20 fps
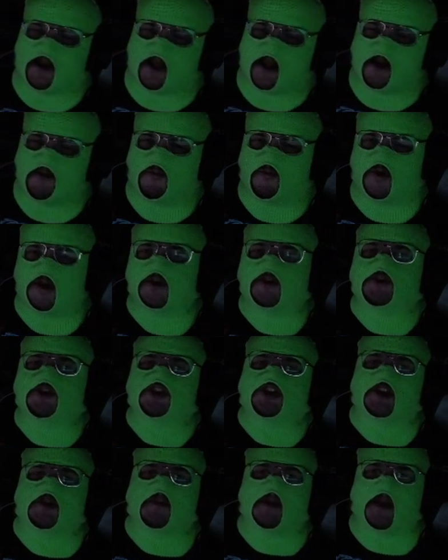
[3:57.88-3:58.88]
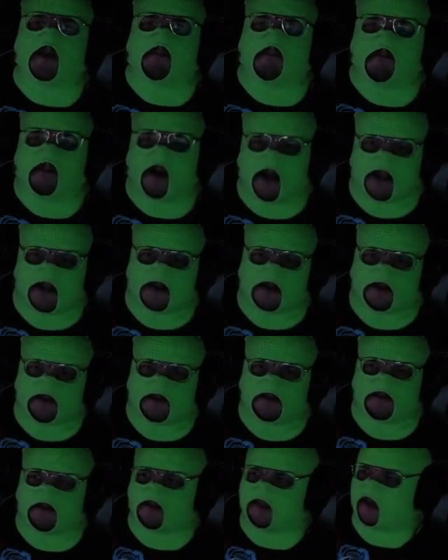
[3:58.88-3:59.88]
had wheels, she'd be a bike.
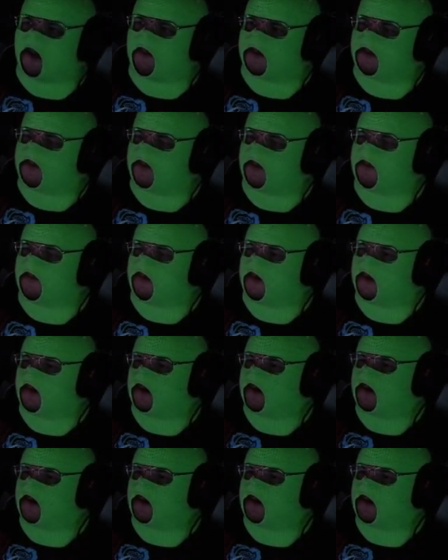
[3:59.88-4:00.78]
That one was pretty funny.